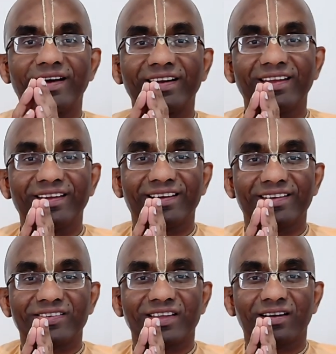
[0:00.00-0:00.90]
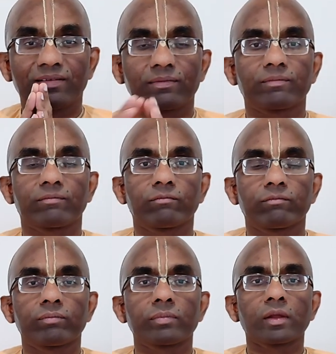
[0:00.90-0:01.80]
Hare Krishna.
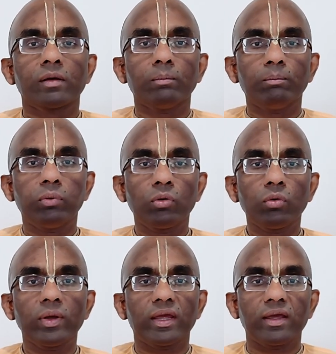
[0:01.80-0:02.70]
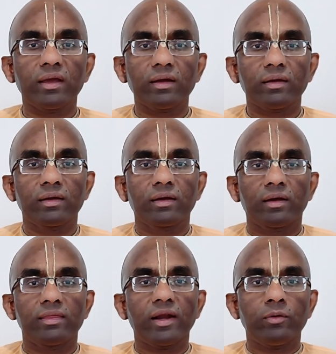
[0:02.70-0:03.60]
Proving
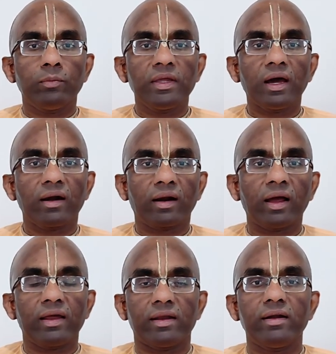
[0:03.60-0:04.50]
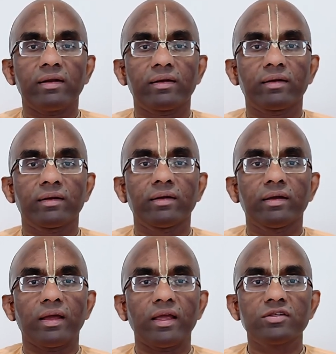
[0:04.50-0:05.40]
that we are right
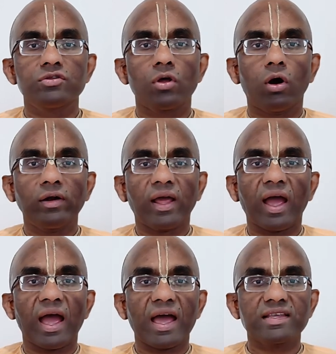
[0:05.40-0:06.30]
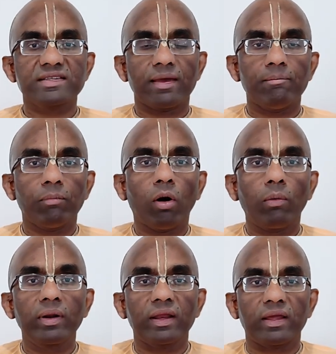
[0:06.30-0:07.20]
is not as
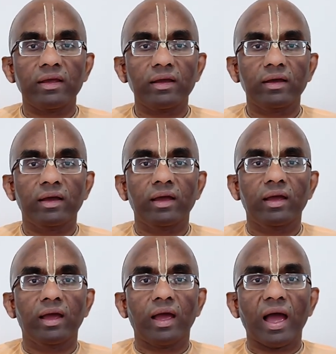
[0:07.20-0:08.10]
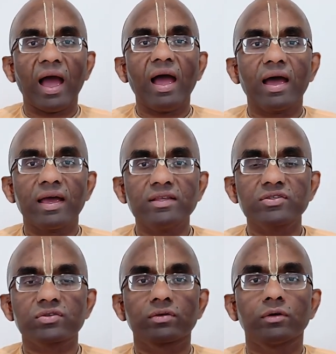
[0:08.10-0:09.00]
empowering
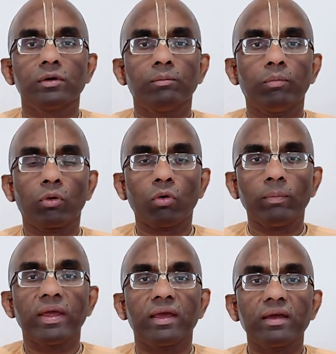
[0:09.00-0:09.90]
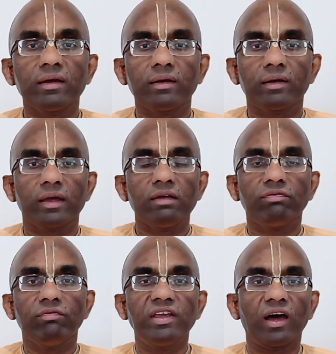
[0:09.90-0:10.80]
as probing
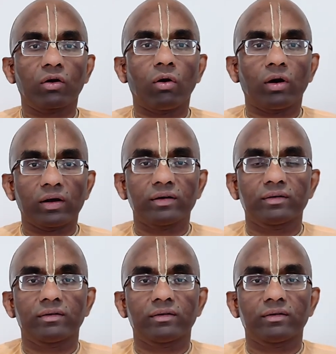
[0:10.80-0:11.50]
if we are wrong.